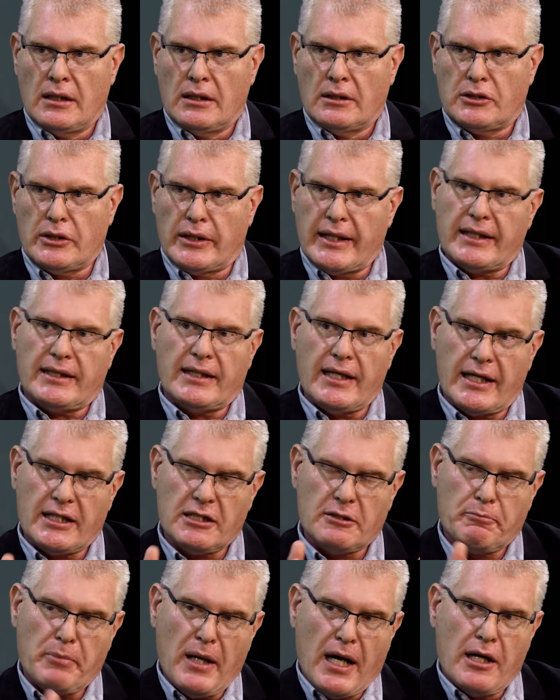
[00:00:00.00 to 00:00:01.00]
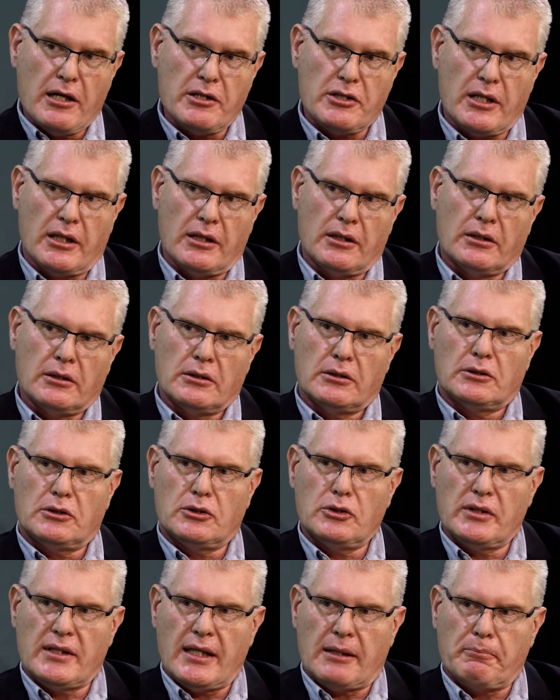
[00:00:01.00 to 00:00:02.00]
to get exposure
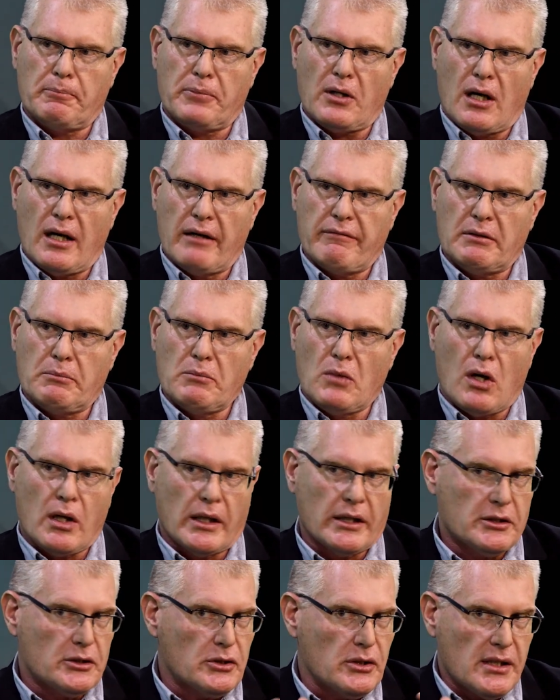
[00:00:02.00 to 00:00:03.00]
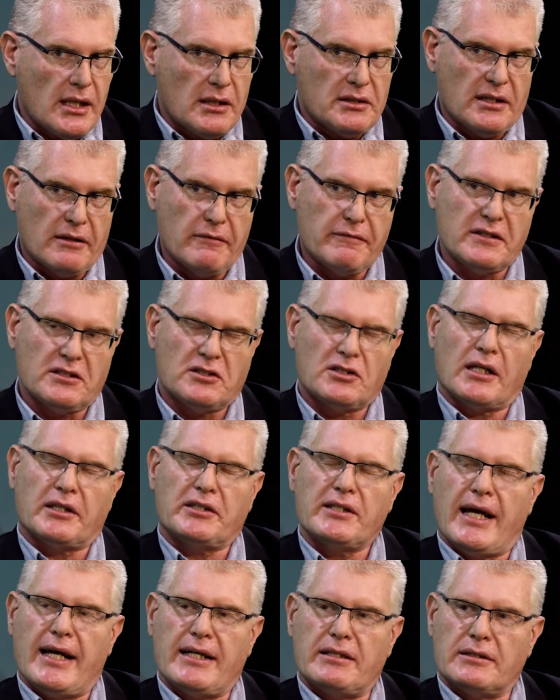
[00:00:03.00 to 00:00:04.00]
to that private market, to those
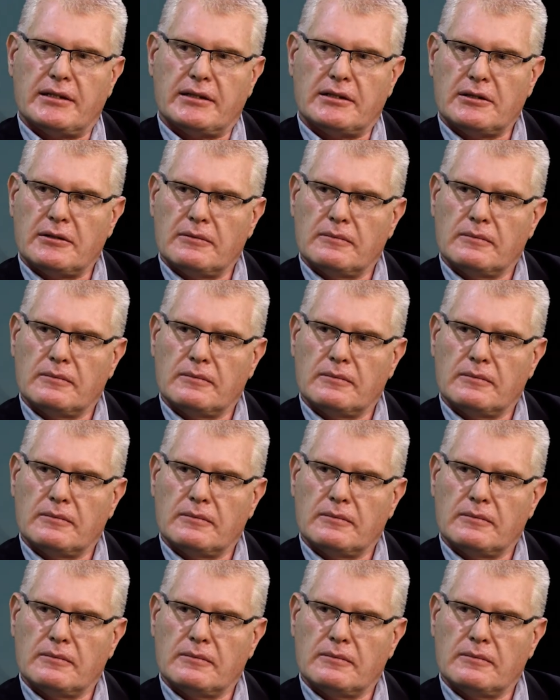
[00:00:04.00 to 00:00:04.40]
infrastructure assets.